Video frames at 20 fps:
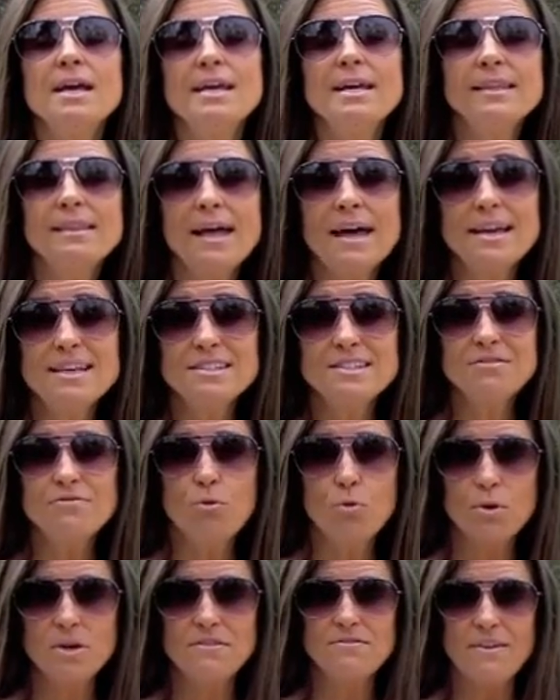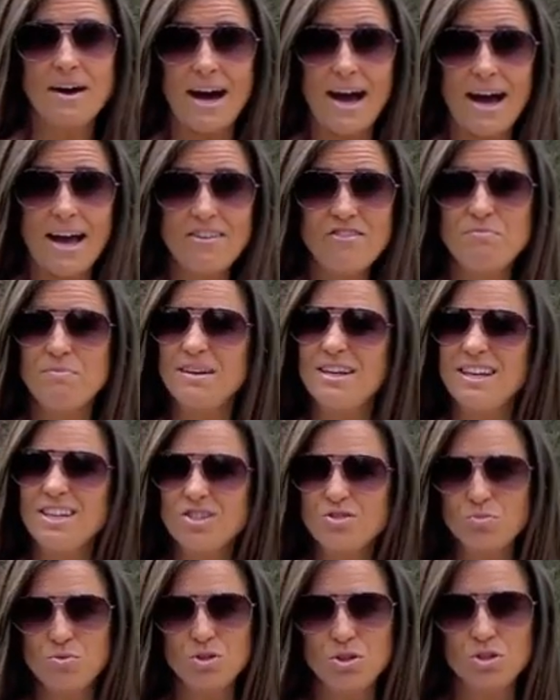He likes the 45, but
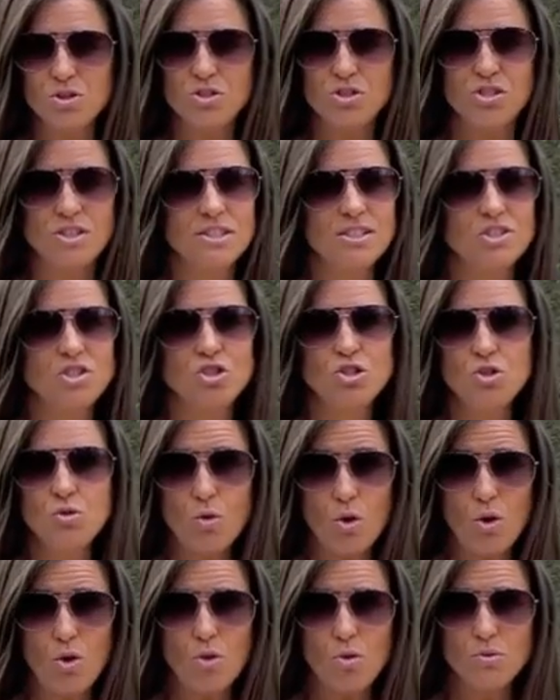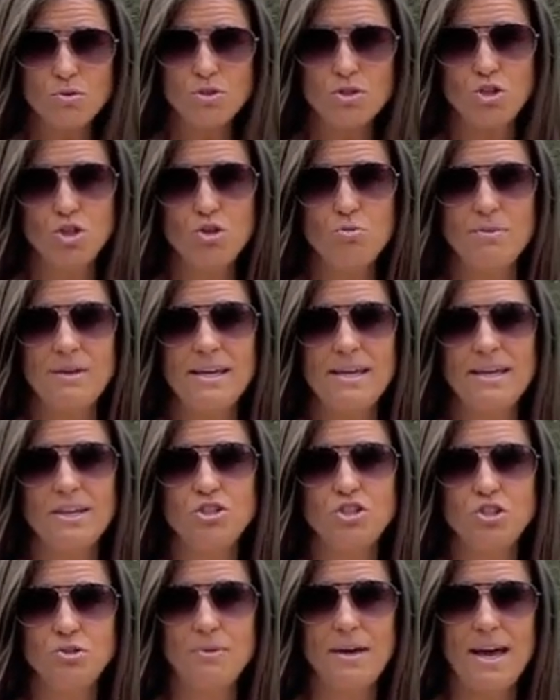his Ruger's just too old, too big,
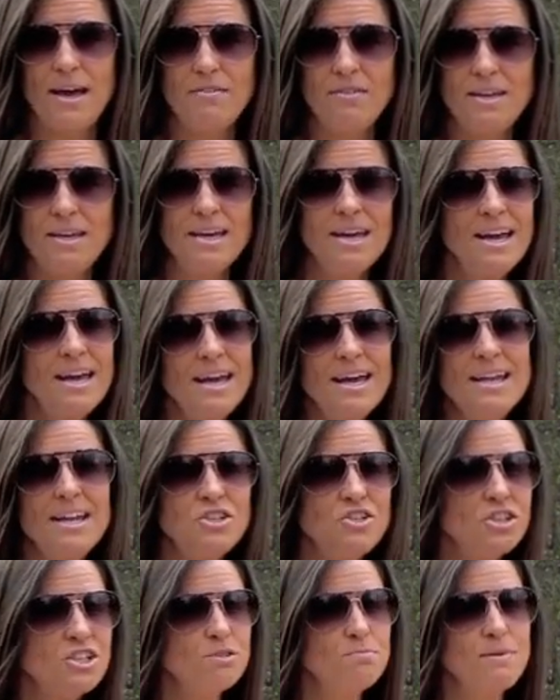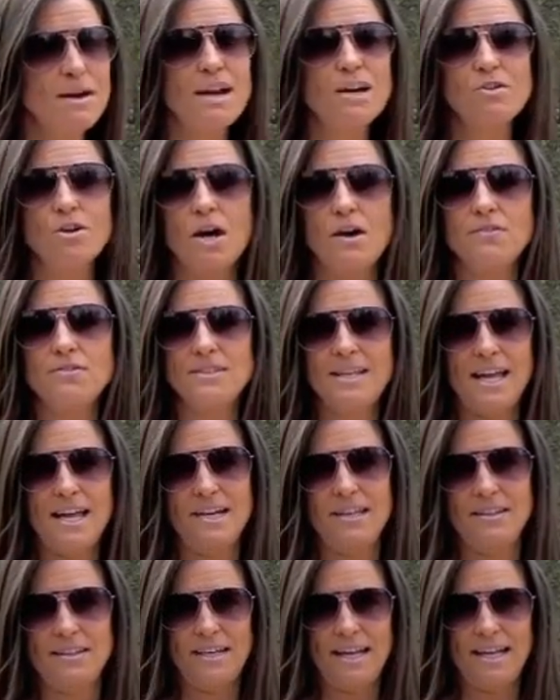and too heavy. It is just better off
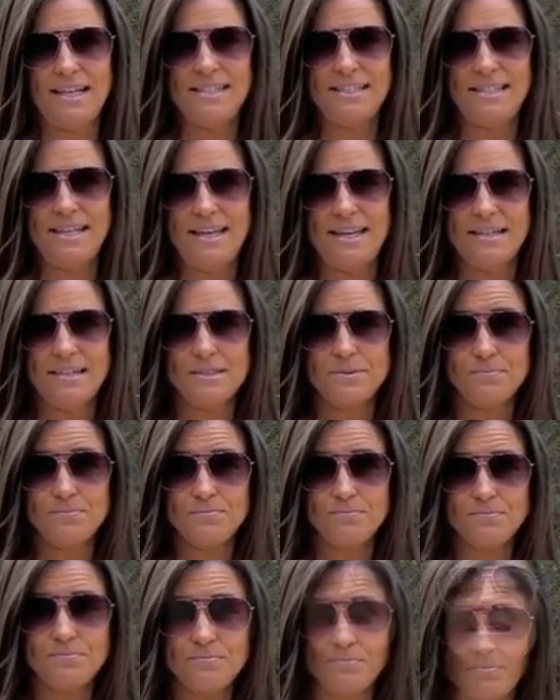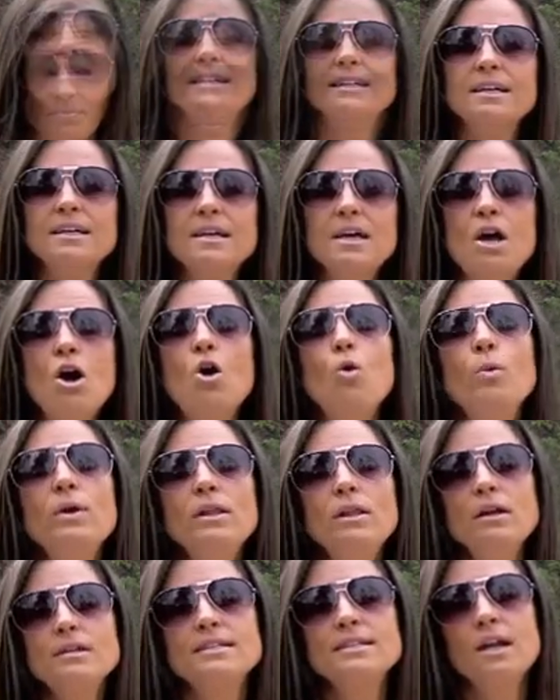staying in the nightstand. We
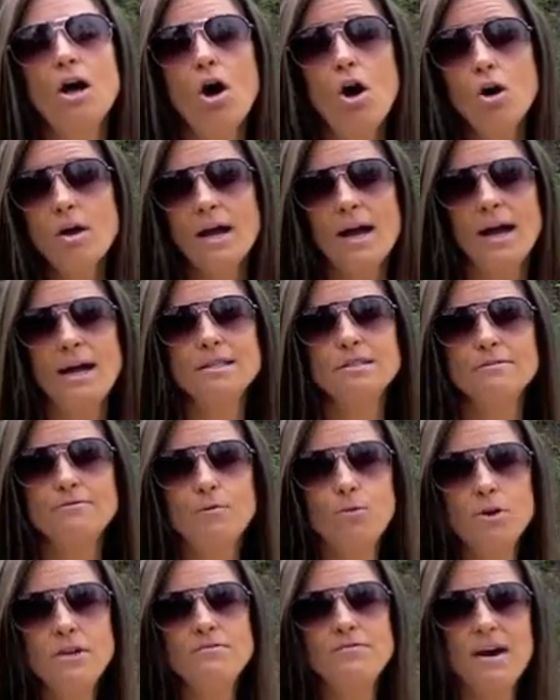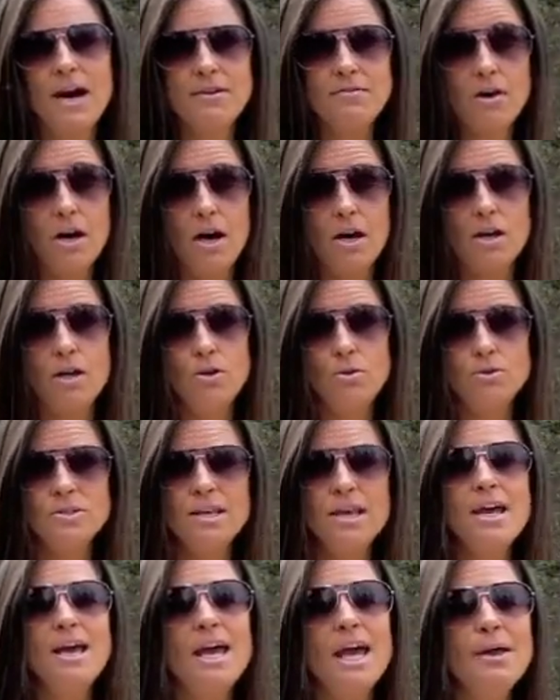looked at all kinds of 45 autos
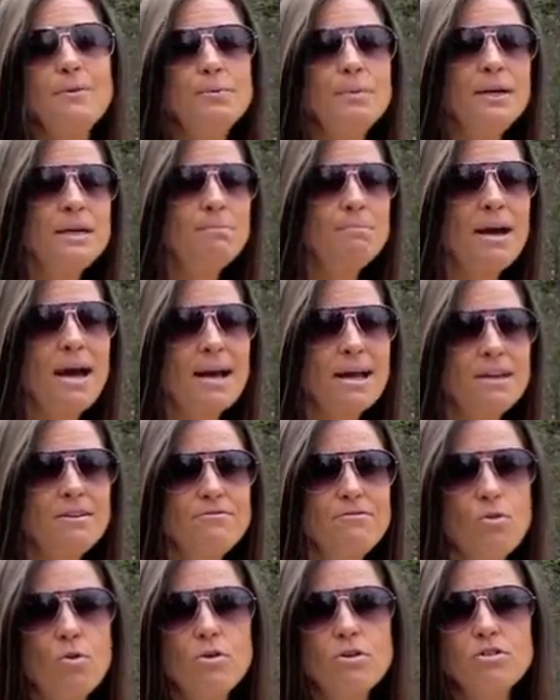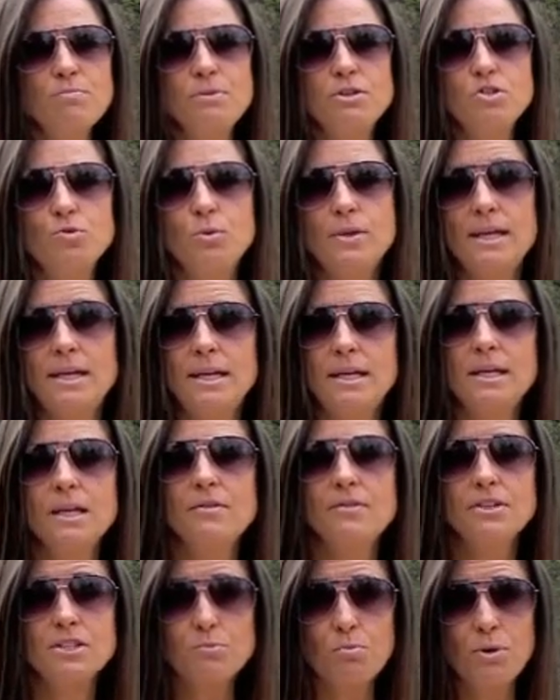and went back and forth between
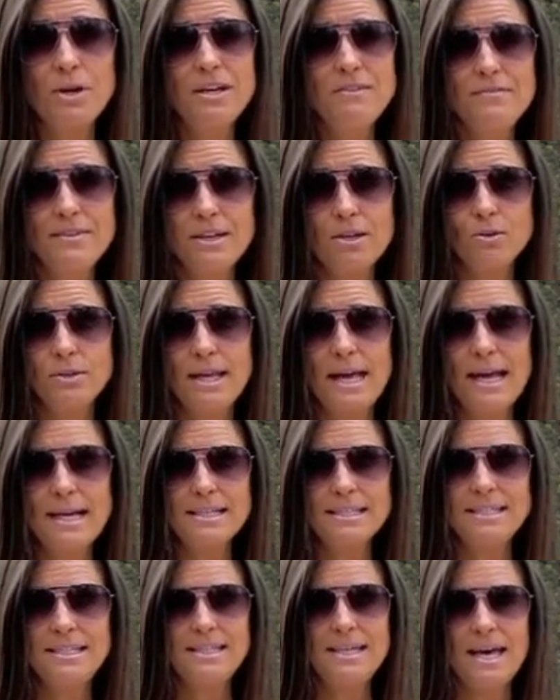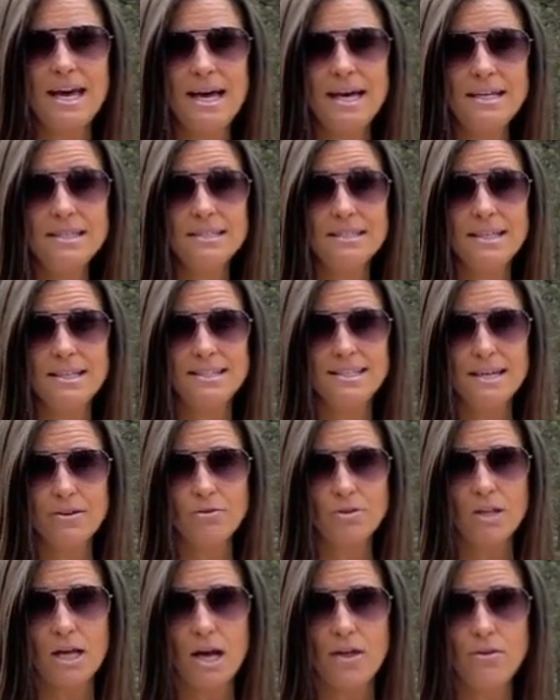the Springfield XDS and
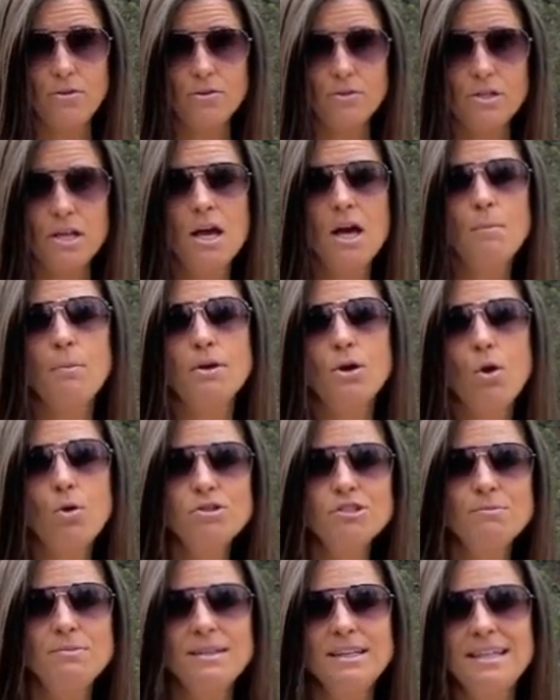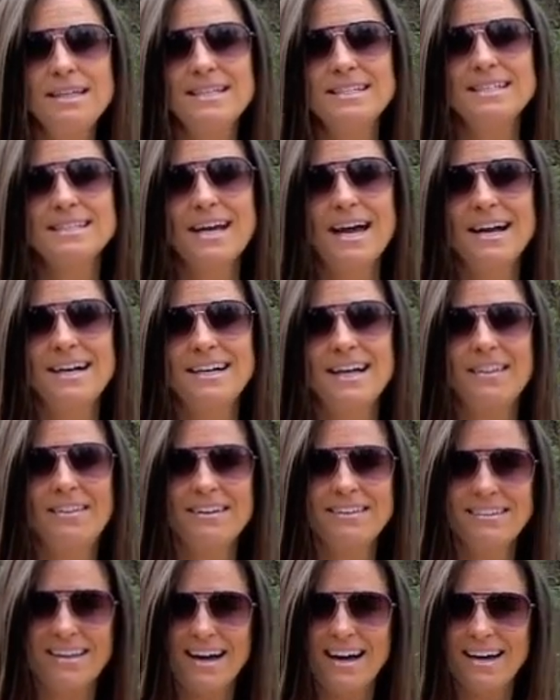several others, but ultimately decided on
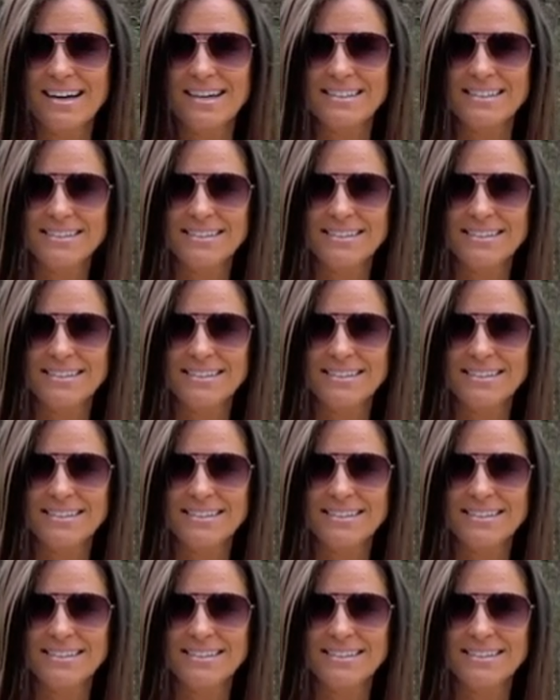the Glock.